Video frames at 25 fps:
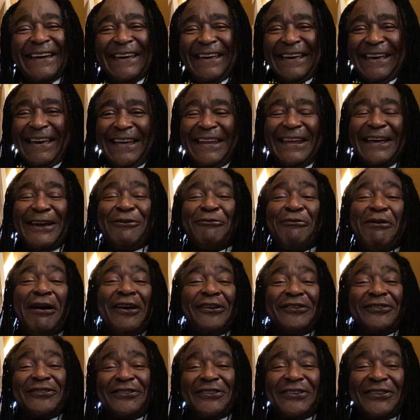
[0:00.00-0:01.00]
Any
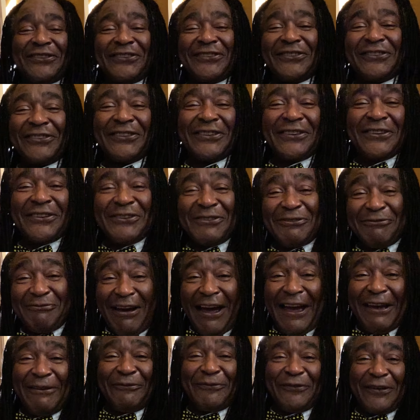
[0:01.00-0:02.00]
questions,
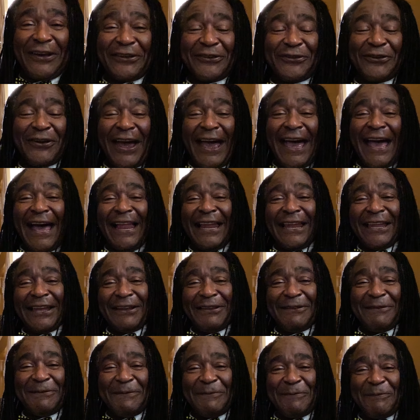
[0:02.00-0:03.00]
write Victor
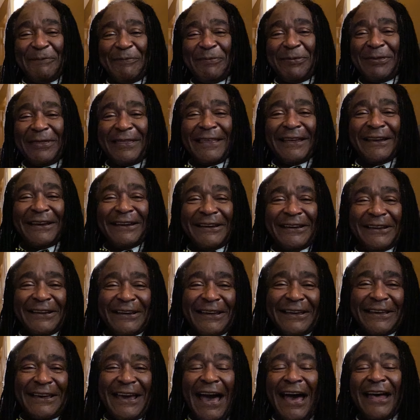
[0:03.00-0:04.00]
Allen.
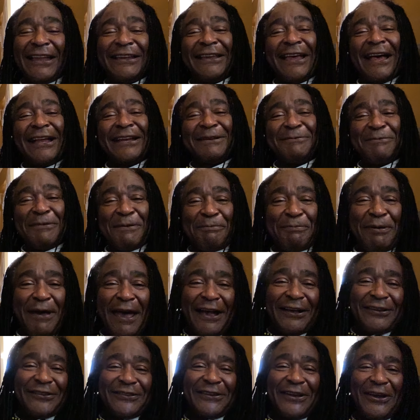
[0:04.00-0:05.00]
Contact him at
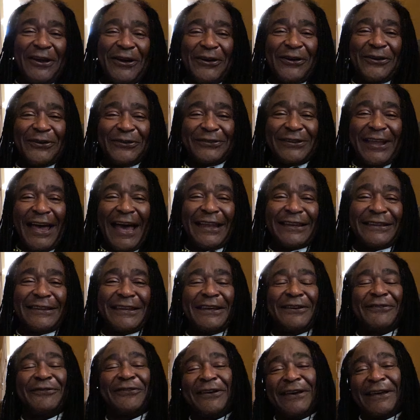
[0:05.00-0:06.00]

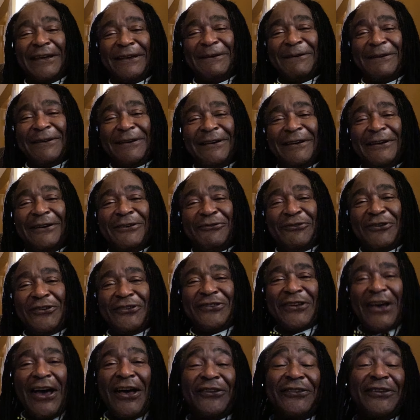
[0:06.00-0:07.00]
packstereo.tv.
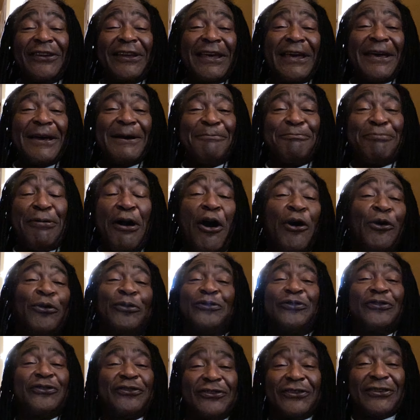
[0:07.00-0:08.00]
reach out to him.
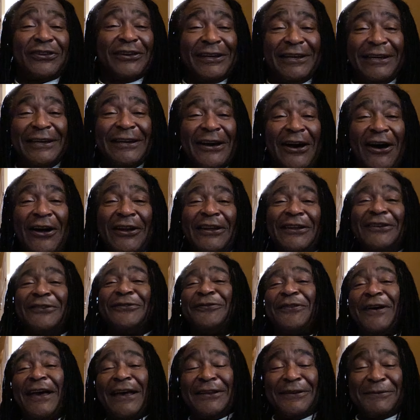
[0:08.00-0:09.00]
Post on his
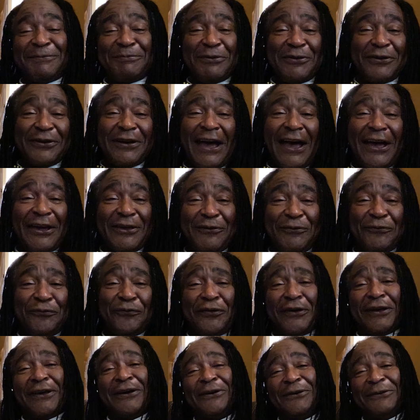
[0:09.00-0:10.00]
Facebook how you
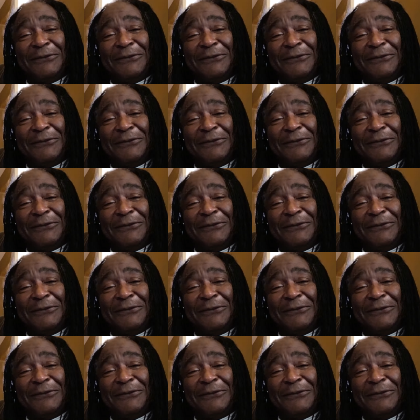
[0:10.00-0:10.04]
feel.